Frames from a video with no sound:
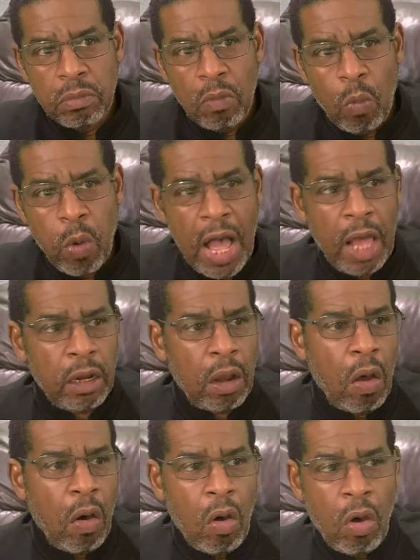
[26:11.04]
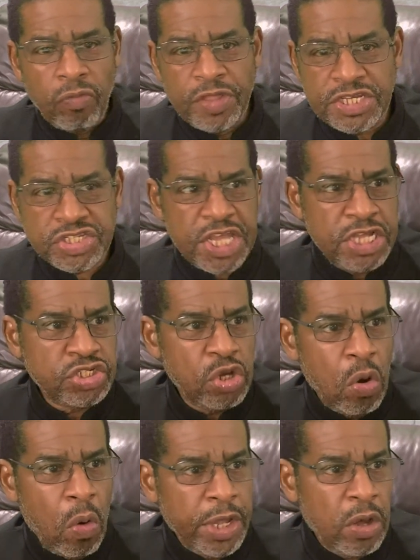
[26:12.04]
while all these things are
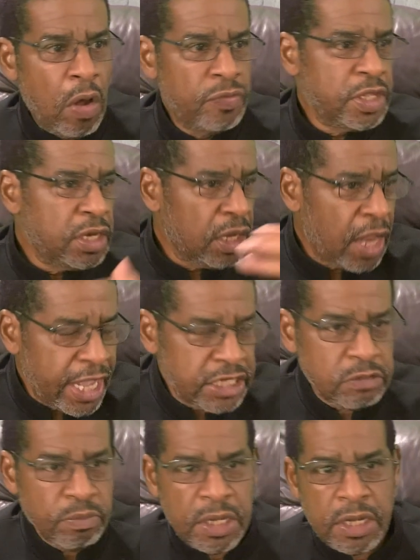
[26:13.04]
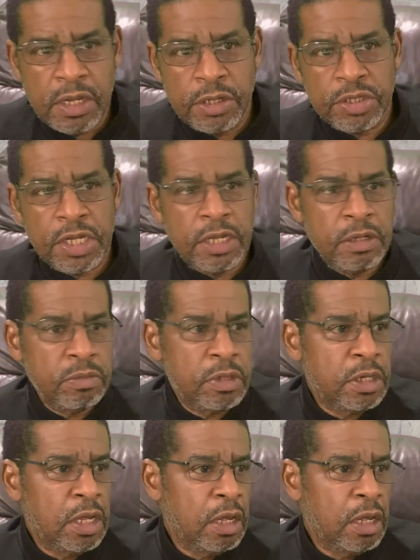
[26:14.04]
going on, the Enlightenment and